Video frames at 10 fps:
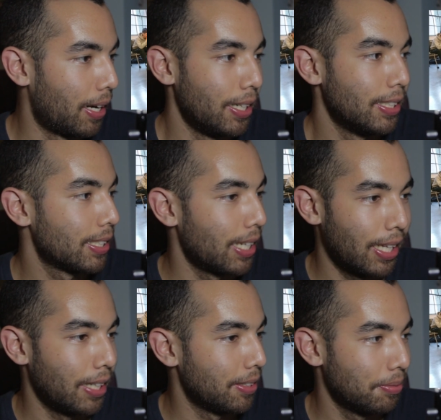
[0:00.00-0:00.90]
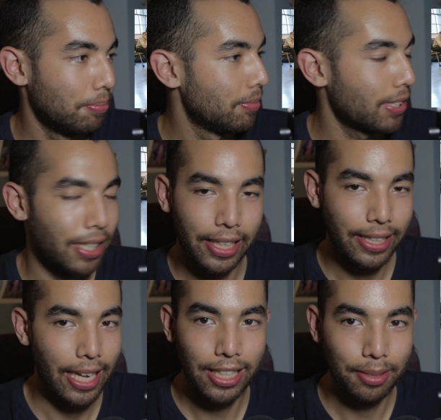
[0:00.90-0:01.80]
just kind of like trying to hit
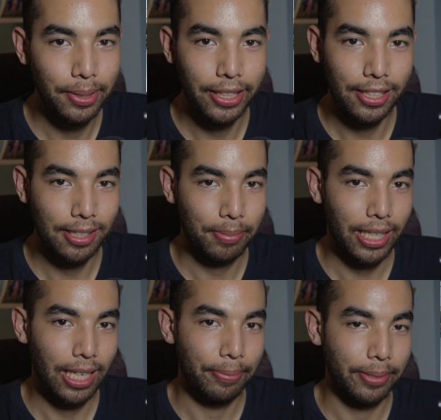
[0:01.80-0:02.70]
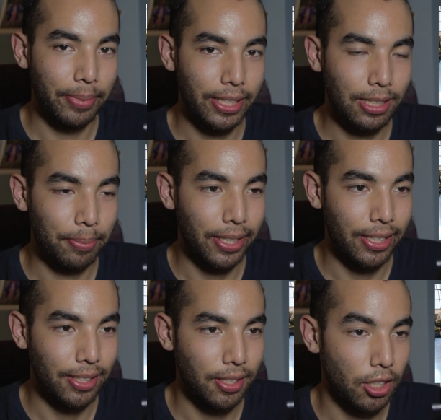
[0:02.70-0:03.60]
that W key sometimes and make
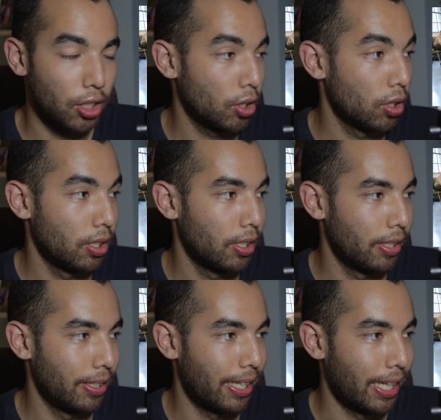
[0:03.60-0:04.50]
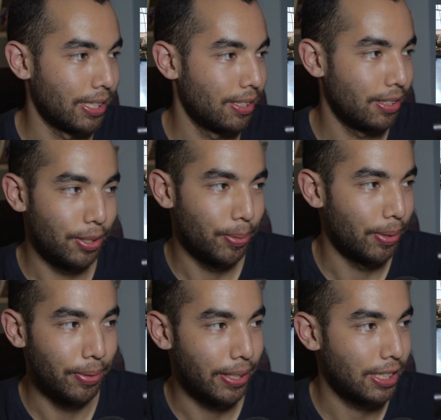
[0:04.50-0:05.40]
something that you
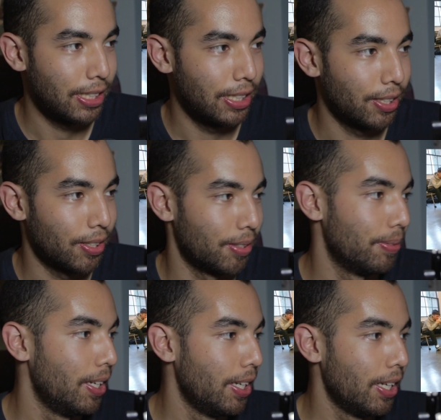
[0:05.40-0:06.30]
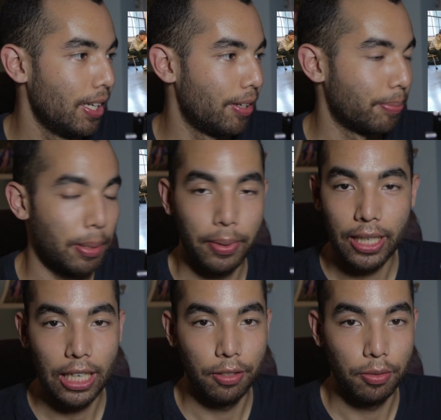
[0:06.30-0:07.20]
wouldn't really see or might be
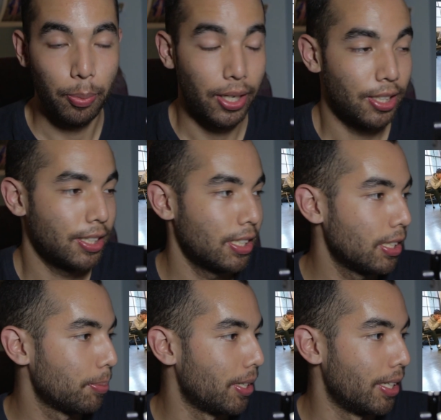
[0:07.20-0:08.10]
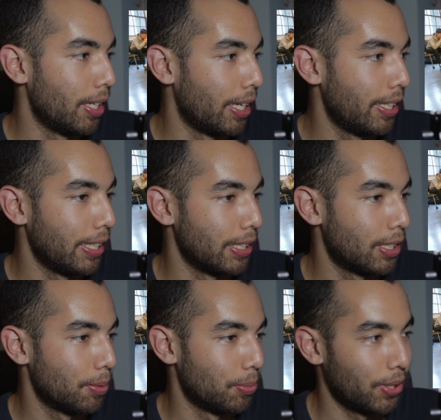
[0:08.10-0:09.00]
kind of embarrassing, but I think
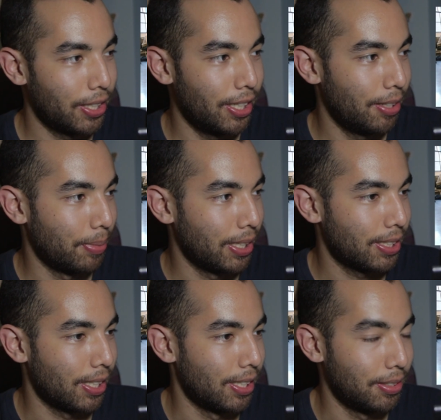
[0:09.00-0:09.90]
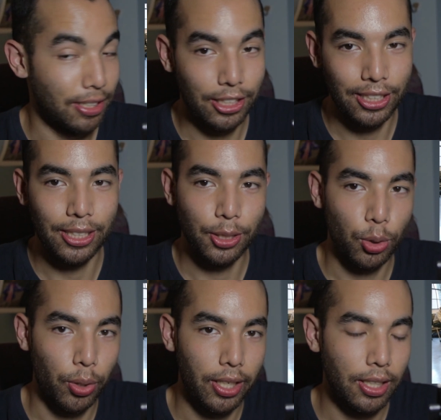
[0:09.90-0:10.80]
it's worth it. It makes an interesting
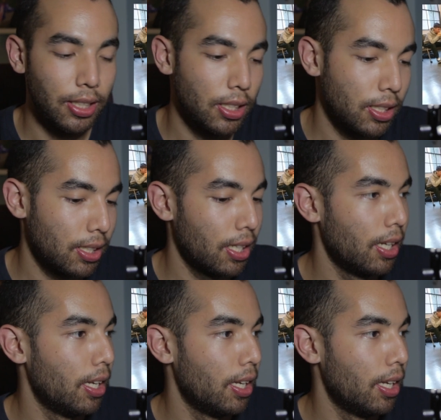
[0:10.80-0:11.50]
story at least.